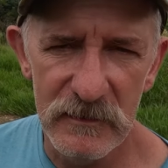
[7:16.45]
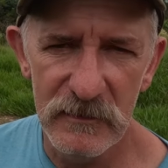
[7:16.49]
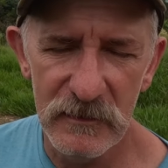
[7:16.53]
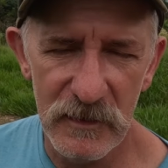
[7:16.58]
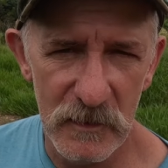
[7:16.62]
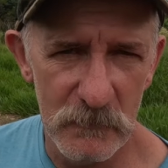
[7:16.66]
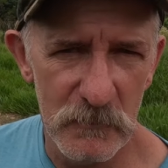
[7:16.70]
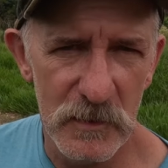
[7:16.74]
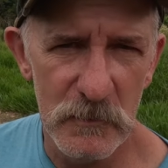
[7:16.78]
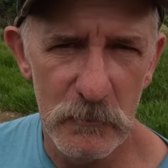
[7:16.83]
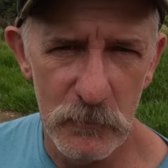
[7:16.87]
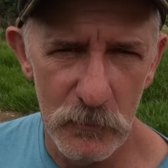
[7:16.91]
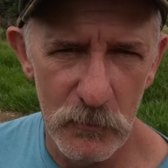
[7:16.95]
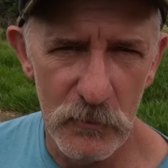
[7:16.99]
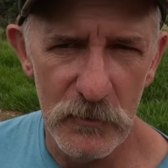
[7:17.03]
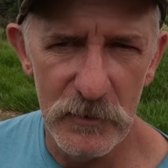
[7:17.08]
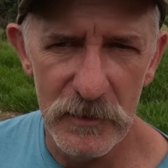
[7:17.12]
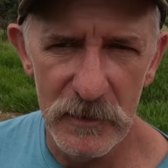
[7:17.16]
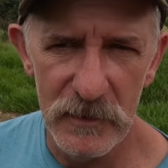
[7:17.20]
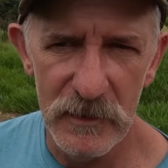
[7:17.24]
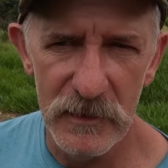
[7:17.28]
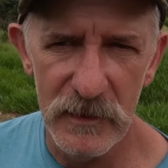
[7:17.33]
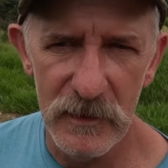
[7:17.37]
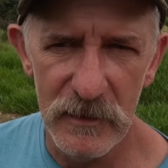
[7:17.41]
can be bought
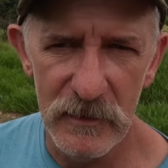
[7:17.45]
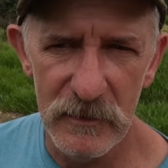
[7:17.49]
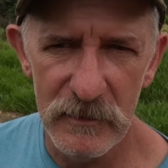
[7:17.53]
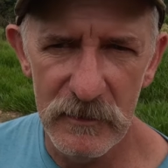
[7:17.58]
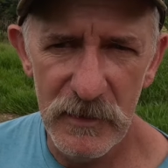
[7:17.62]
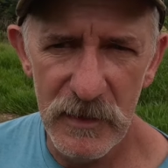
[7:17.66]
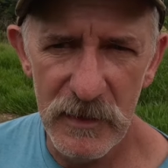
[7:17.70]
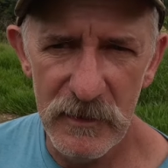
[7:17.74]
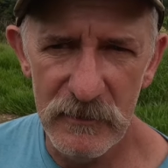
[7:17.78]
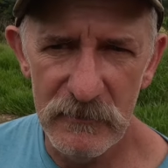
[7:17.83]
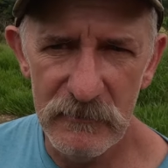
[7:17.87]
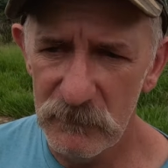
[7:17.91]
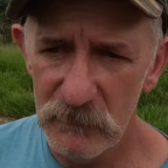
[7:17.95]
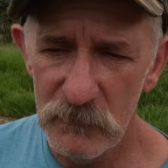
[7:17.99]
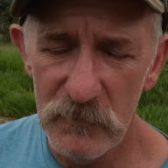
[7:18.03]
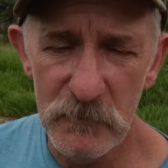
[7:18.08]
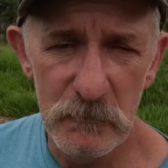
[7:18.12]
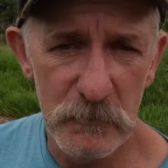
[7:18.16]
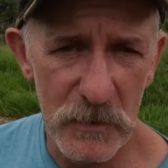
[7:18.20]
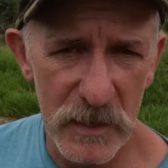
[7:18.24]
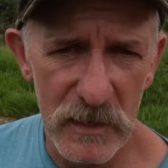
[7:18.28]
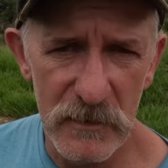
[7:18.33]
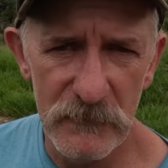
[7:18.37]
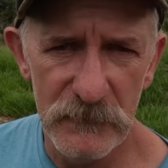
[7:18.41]
here that
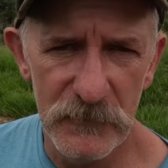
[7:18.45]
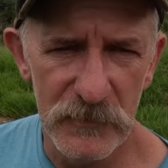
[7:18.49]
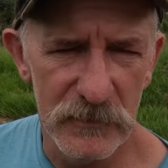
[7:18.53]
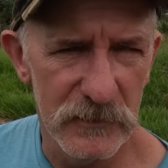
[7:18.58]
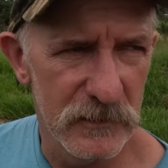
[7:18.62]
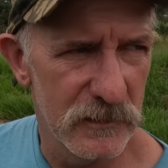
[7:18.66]
would benefit